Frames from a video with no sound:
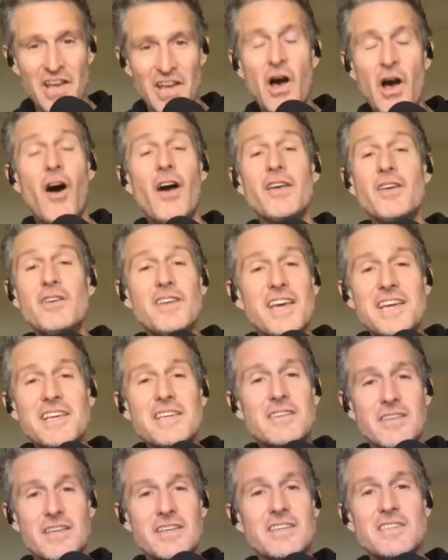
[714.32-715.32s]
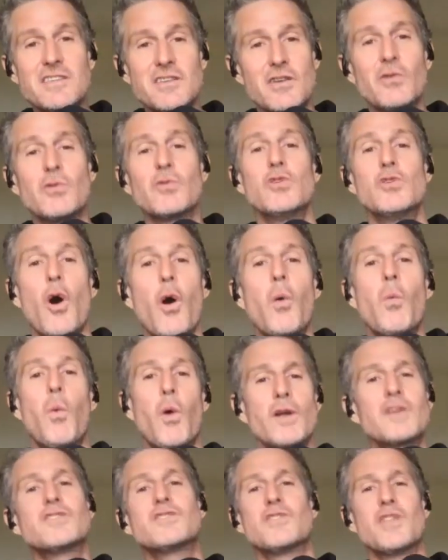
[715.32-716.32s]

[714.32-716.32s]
Yeah. I could easily still not watch